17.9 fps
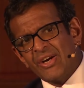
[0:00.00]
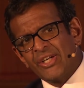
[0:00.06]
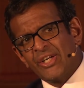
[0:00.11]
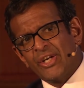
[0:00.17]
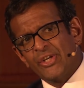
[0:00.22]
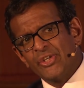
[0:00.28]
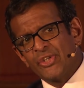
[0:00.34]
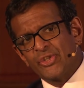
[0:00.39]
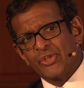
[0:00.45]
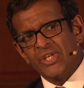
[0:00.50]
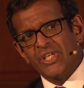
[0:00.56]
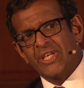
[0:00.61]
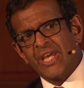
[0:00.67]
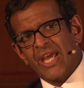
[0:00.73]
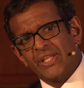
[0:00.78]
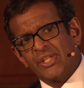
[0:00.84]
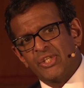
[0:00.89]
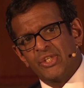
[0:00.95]
our country
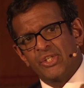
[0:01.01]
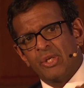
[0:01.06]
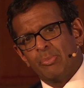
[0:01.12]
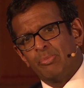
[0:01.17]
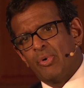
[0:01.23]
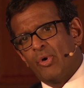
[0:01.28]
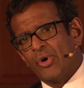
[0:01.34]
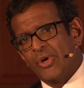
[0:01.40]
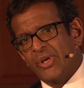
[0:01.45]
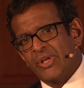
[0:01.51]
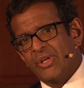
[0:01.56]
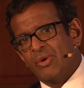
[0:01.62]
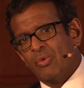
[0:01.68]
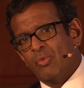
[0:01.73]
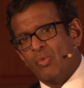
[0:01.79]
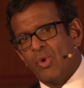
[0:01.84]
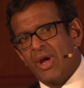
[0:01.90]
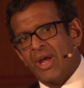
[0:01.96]
get to the point
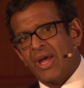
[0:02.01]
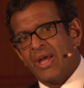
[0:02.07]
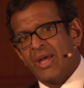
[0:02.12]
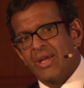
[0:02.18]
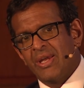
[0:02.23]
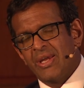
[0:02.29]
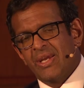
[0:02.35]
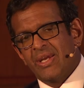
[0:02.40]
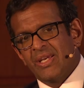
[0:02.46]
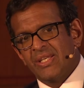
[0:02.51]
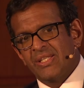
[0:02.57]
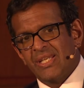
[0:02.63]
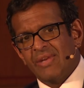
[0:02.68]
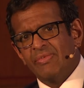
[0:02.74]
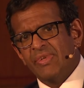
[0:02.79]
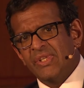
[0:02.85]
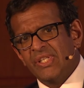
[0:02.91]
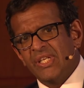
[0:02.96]
where
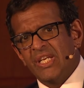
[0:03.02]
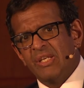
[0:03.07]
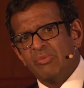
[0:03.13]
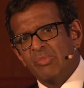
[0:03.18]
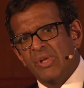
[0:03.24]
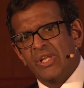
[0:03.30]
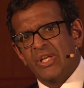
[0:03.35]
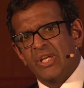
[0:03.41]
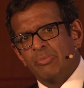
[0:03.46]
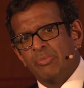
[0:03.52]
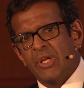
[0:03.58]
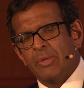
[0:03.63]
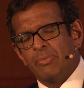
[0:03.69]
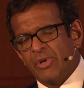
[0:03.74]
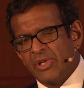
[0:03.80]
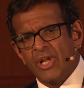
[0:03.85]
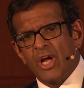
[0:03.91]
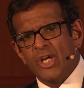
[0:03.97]
17 million
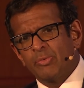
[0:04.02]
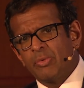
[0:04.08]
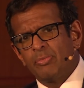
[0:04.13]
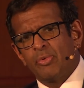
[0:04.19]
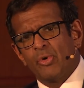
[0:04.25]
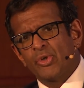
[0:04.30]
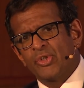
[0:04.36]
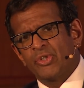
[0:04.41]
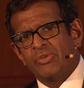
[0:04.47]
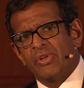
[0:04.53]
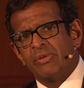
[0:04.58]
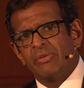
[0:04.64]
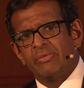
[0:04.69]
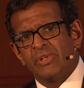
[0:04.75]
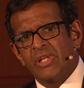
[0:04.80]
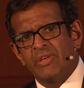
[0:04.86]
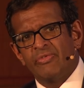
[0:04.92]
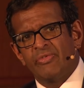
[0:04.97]
people, a large proportion
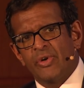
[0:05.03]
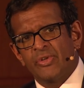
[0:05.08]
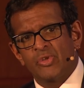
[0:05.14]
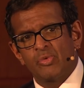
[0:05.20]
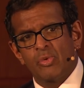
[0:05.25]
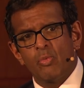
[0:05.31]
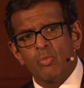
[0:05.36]
of the Leave voters,